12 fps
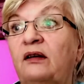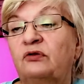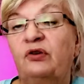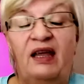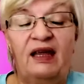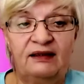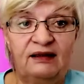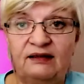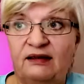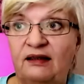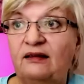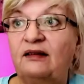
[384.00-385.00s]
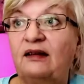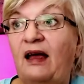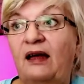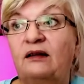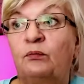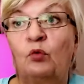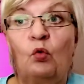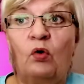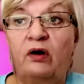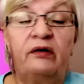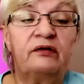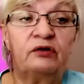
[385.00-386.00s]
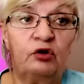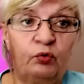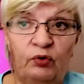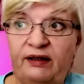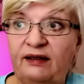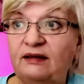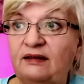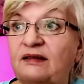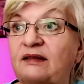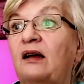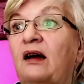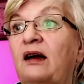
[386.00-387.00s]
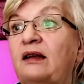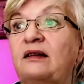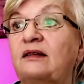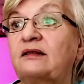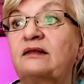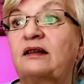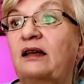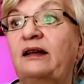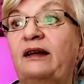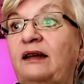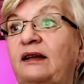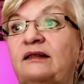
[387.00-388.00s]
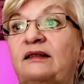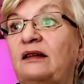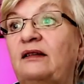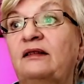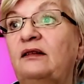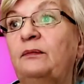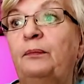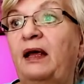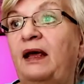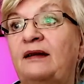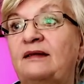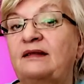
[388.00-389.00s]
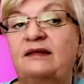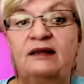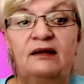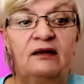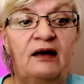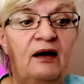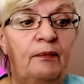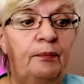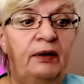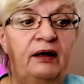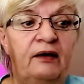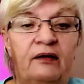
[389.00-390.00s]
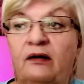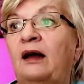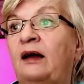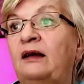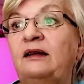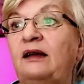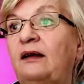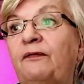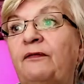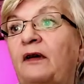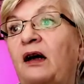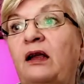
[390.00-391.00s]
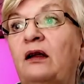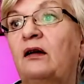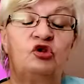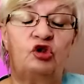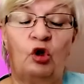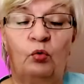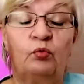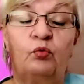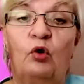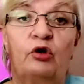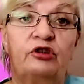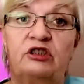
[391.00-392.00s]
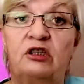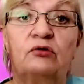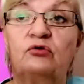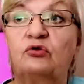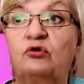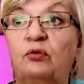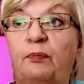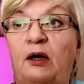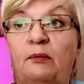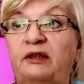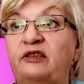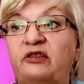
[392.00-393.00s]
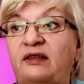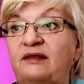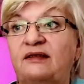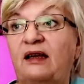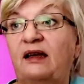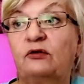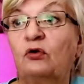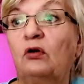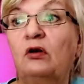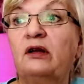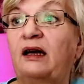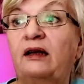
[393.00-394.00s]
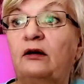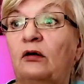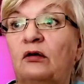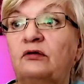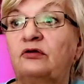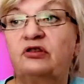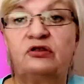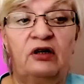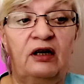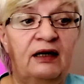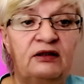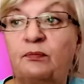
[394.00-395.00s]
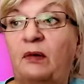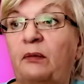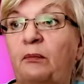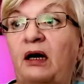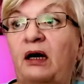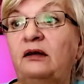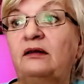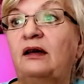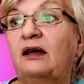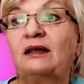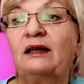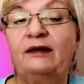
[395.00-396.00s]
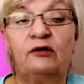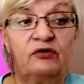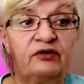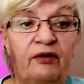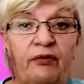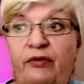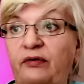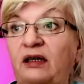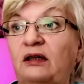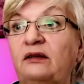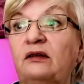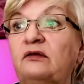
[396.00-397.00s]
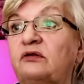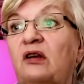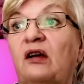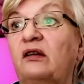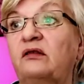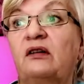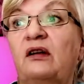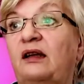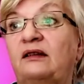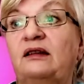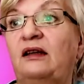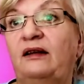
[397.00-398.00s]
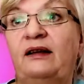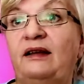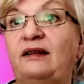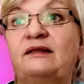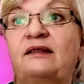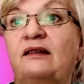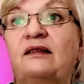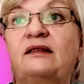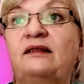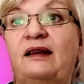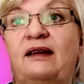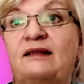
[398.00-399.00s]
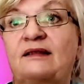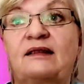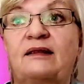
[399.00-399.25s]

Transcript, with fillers: to edit it, add more tweets, I just click the little pencil up here. And if I don't want to publish this at all, I change my mind. I click on the three little dot and delete this.